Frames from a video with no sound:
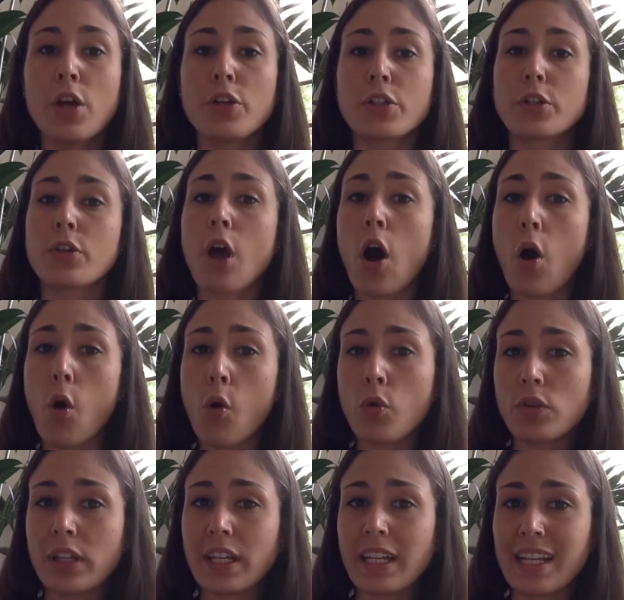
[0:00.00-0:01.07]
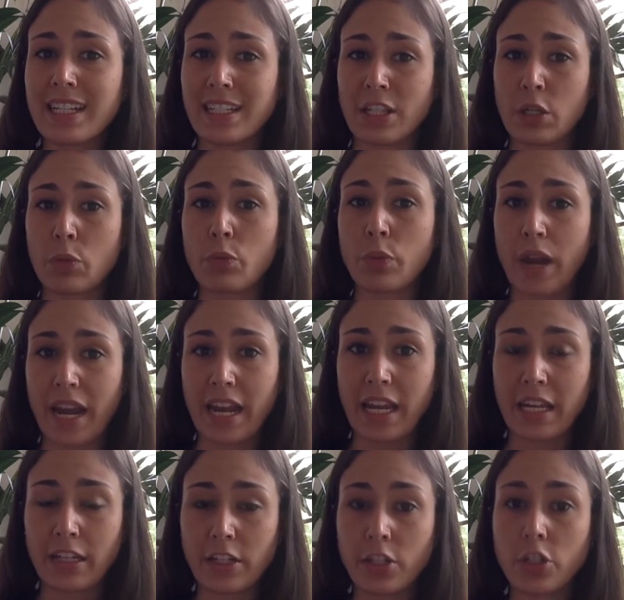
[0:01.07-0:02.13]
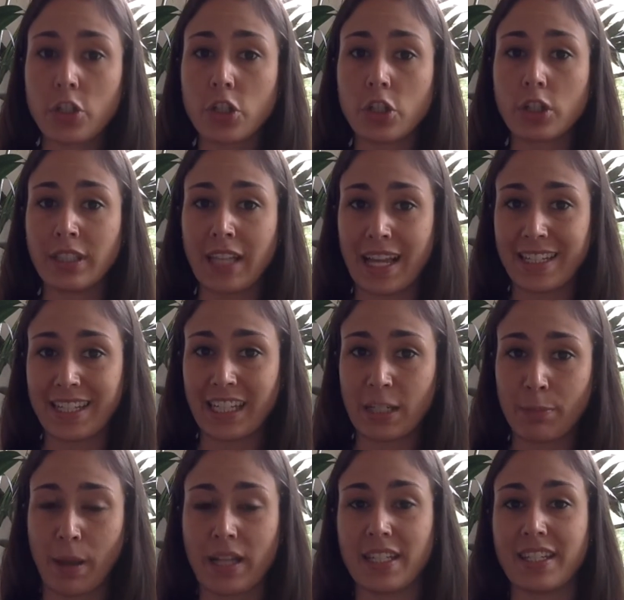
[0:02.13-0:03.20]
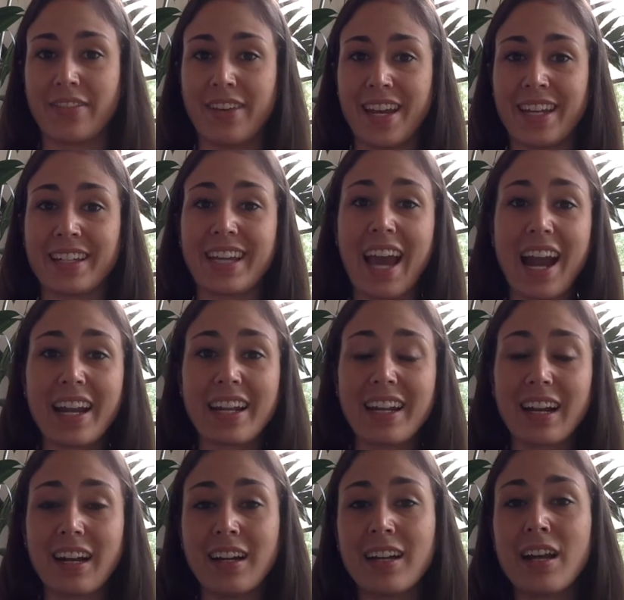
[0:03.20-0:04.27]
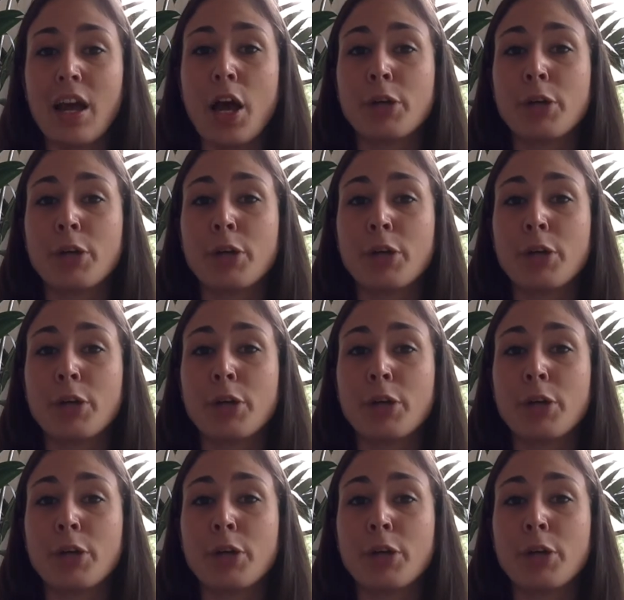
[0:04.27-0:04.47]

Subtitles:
So not only is the range less expensive in Canada,